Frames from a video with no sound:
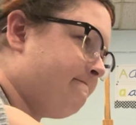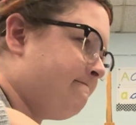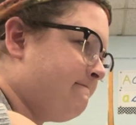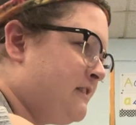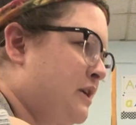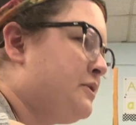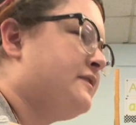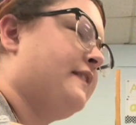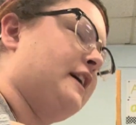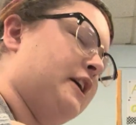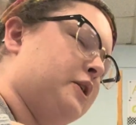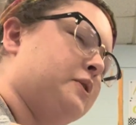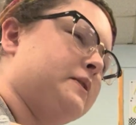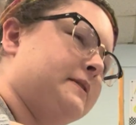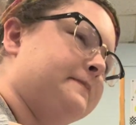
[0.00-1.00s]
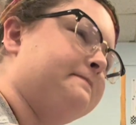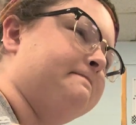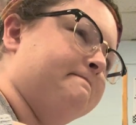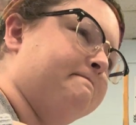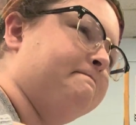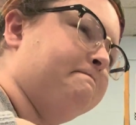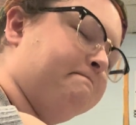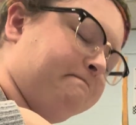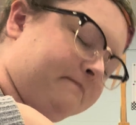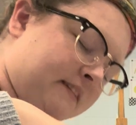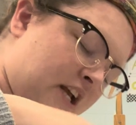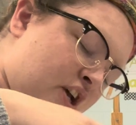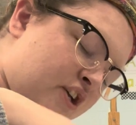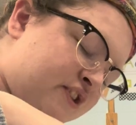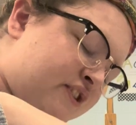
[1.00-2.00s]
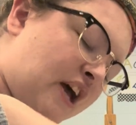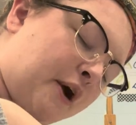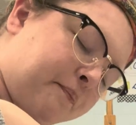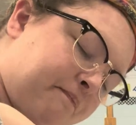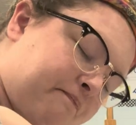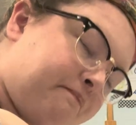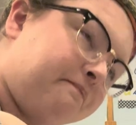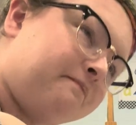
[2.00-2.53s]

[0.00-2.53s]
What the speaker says: She was very old. So